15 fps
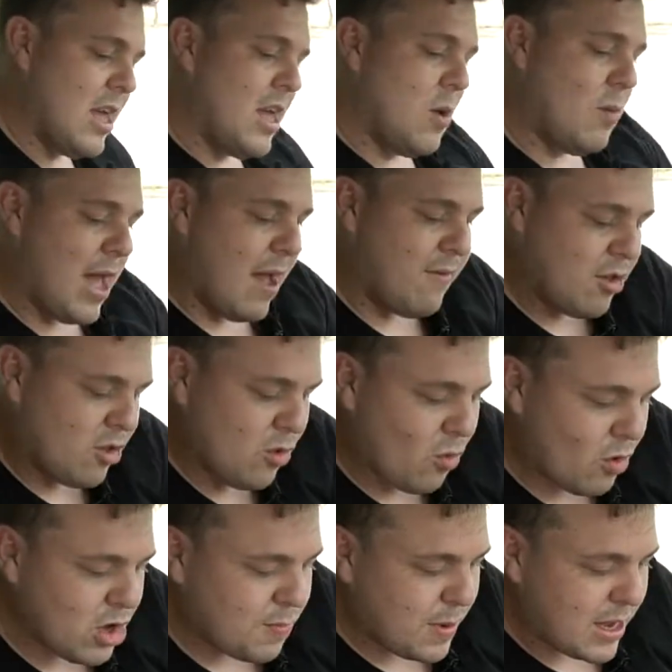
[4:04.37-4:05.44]
We have a
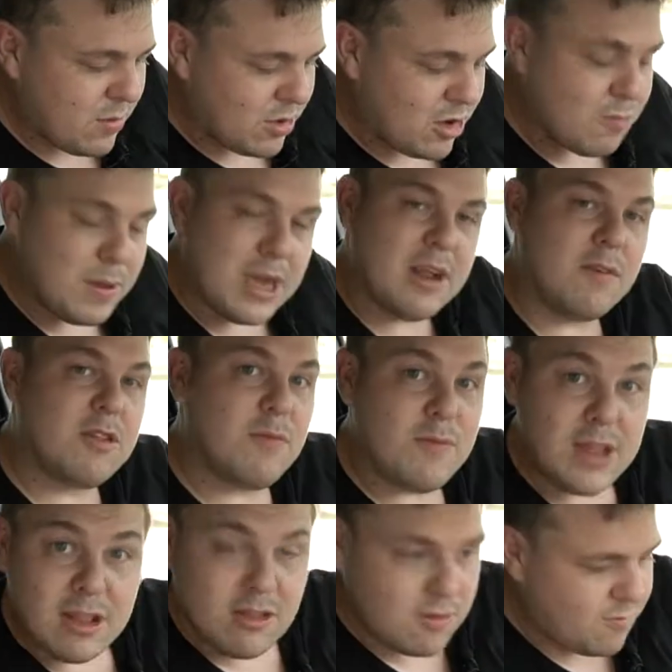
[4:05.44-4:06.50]
storage bin, which is big enough to
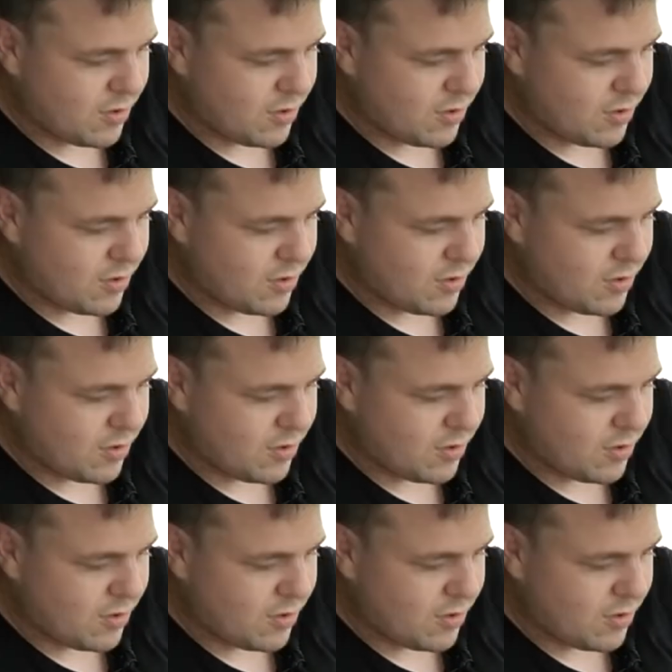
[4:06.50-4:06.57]
fit some